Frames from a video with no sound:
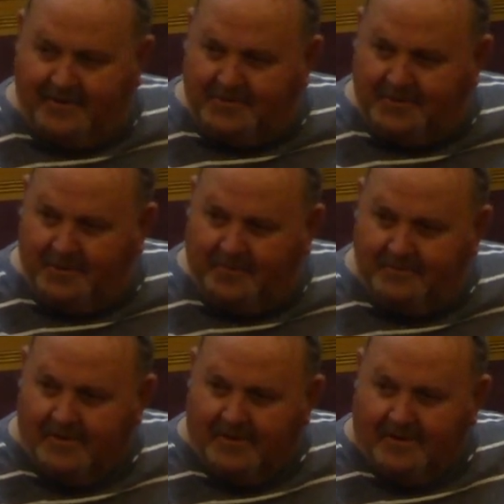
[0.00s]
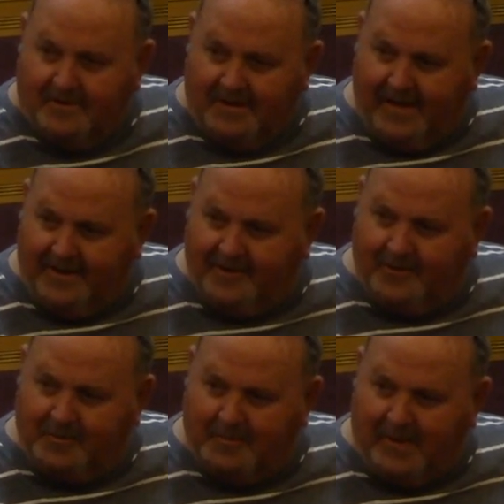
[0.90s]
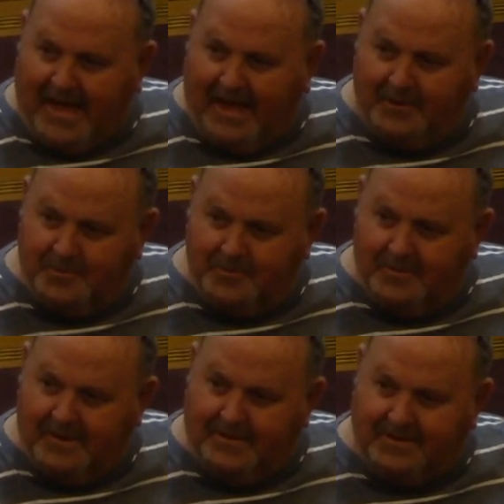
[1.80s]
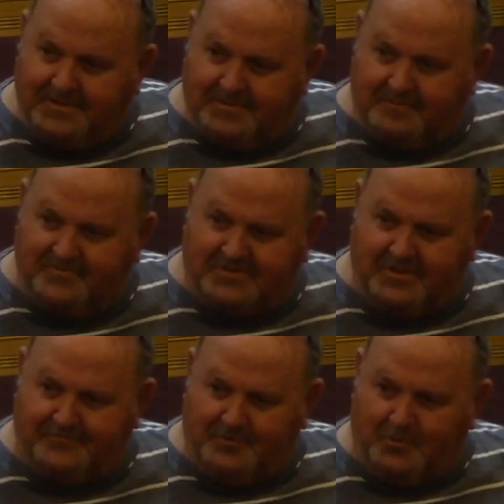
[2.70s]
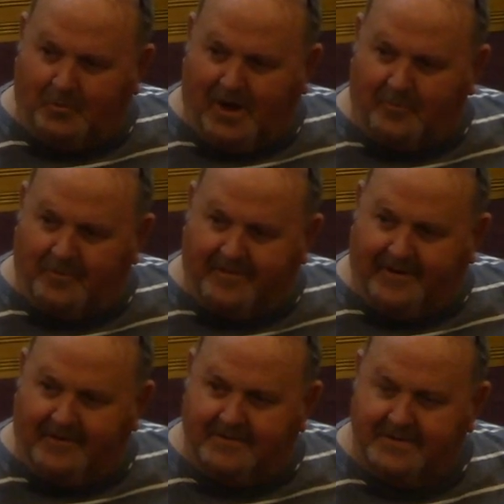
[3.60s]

You know, down there on the bayou, and eat some seafood while we're there.